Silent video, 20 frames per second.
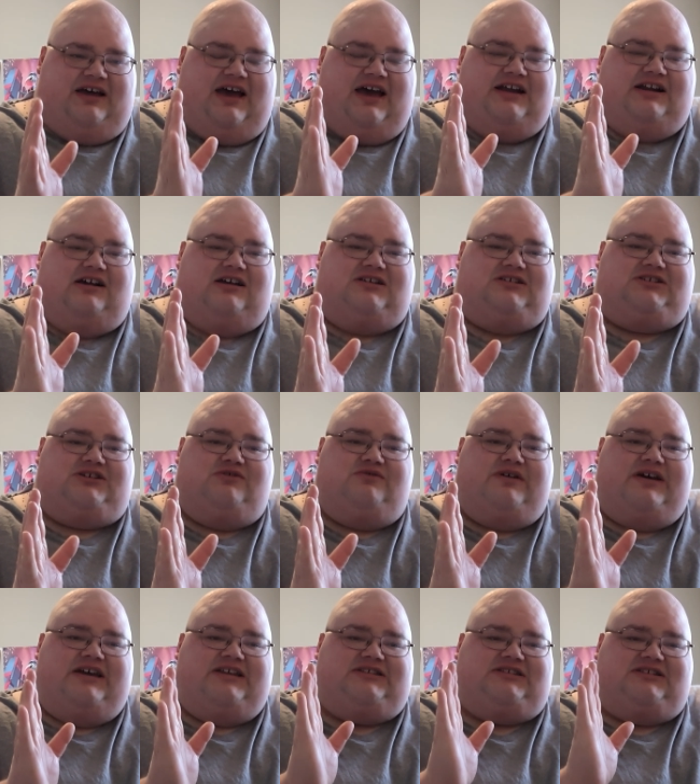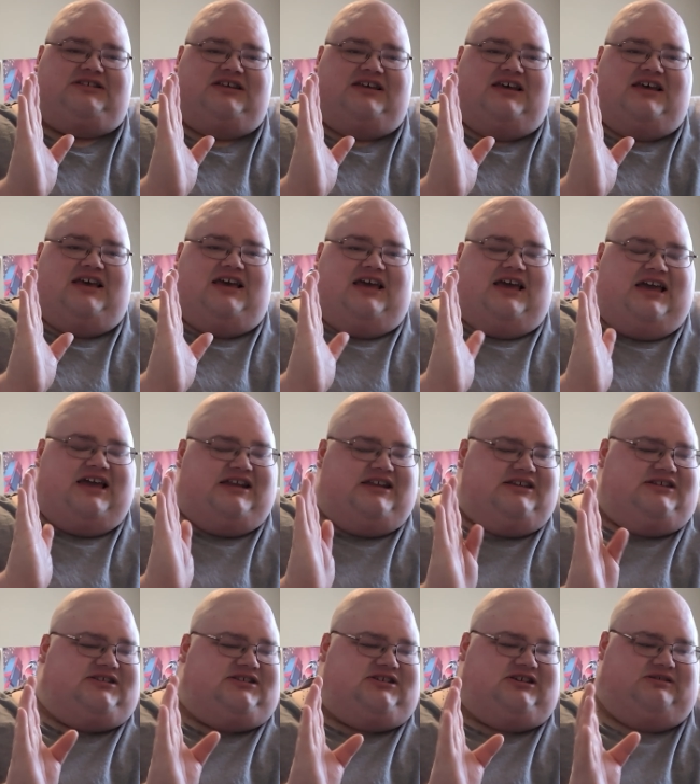And also, it
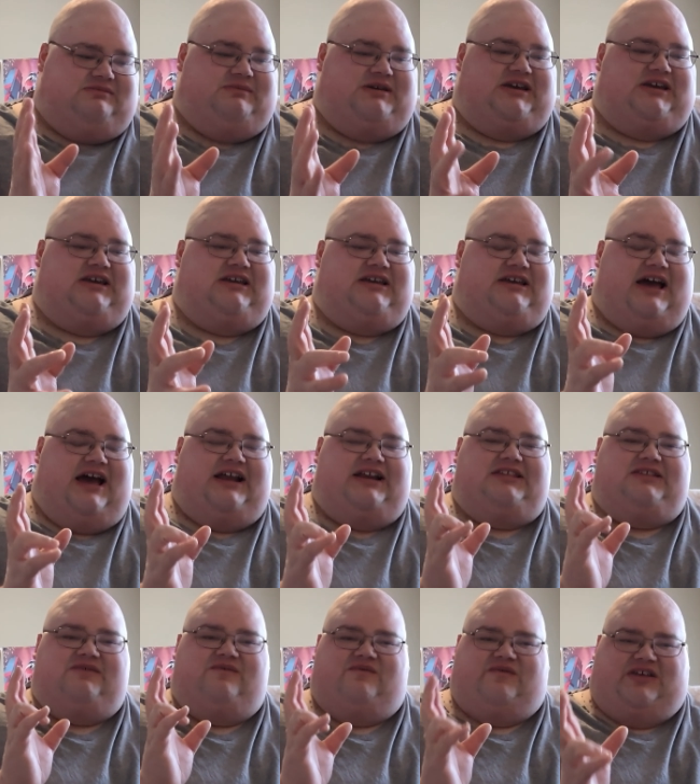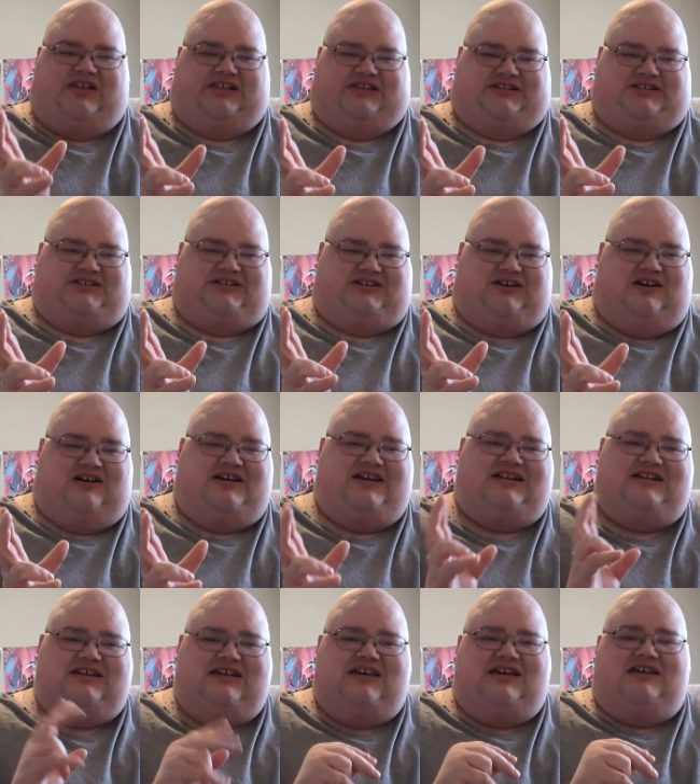is, to me, kind of the villain song.
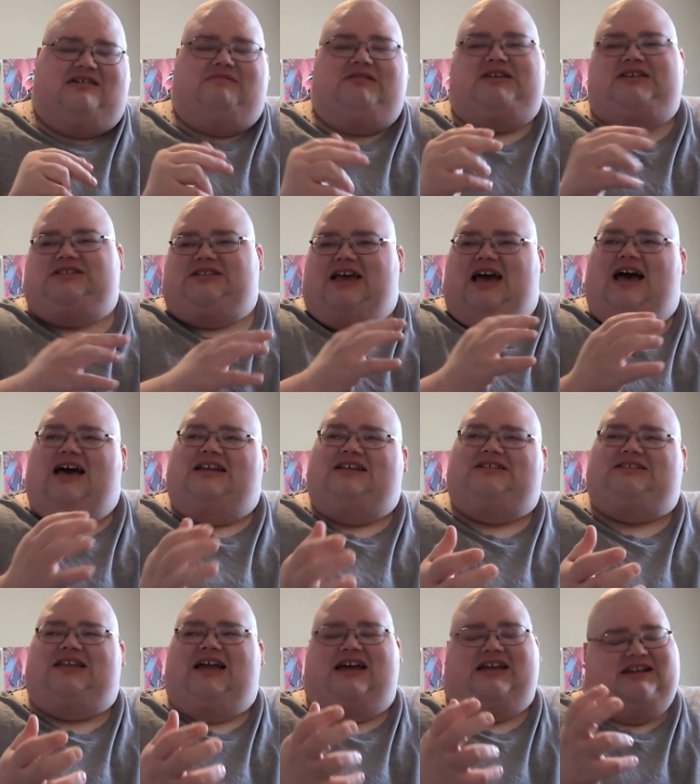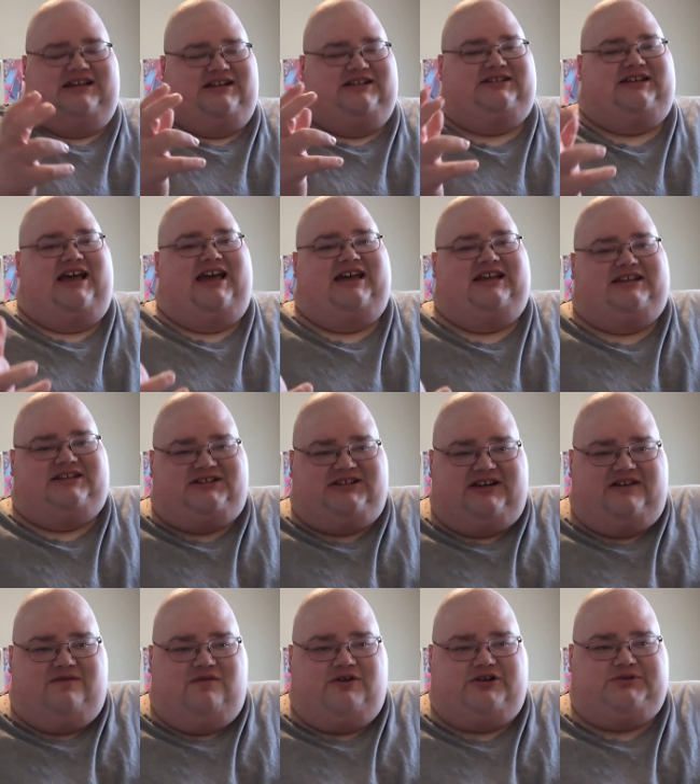And because God is not an
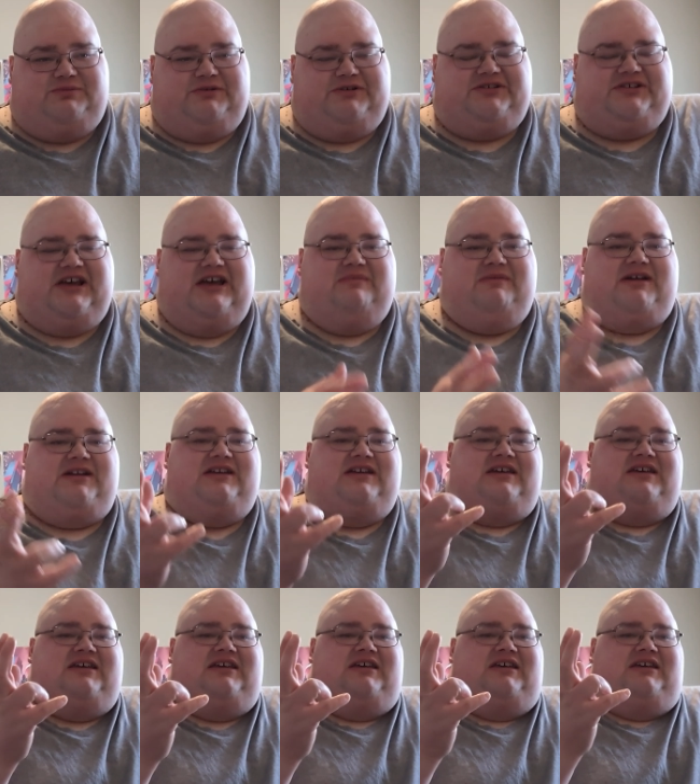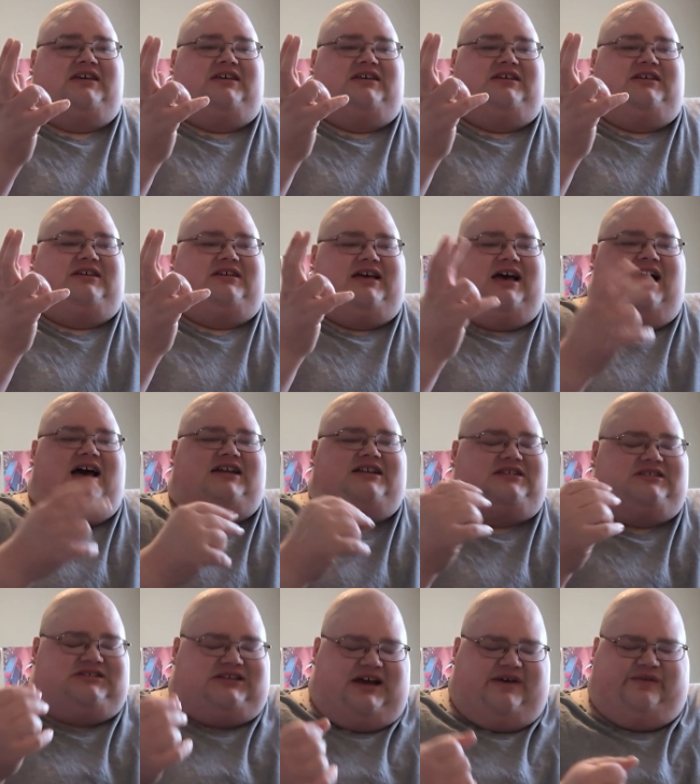antagonistic force, per se, but God
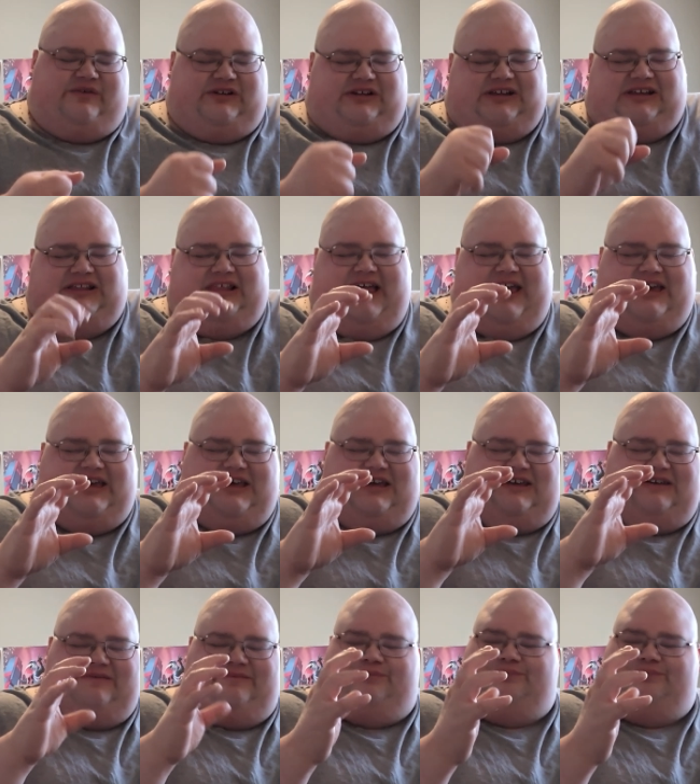is definitely, like...